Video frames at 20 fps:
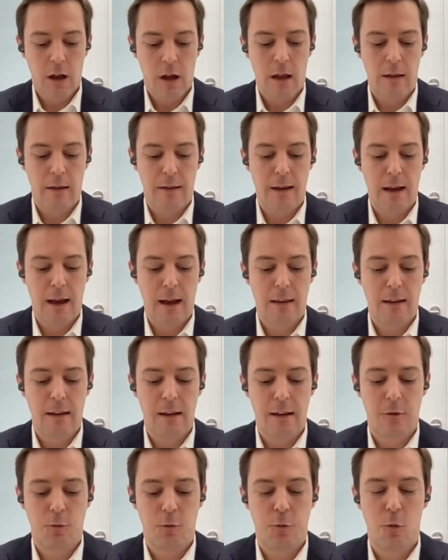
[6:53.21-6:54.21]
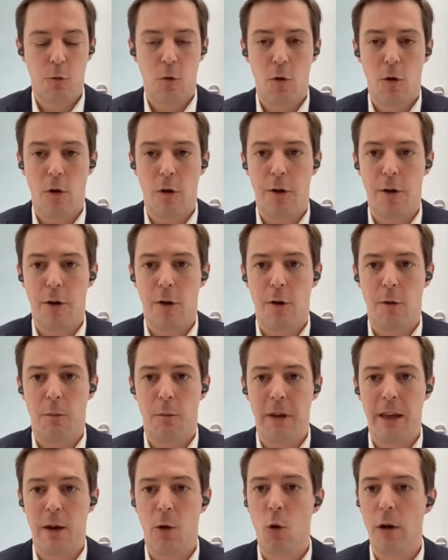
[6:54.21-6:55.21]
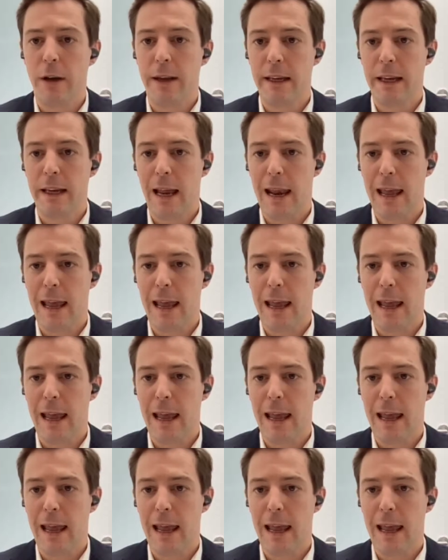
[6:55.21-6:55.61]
and that it would uh, be holding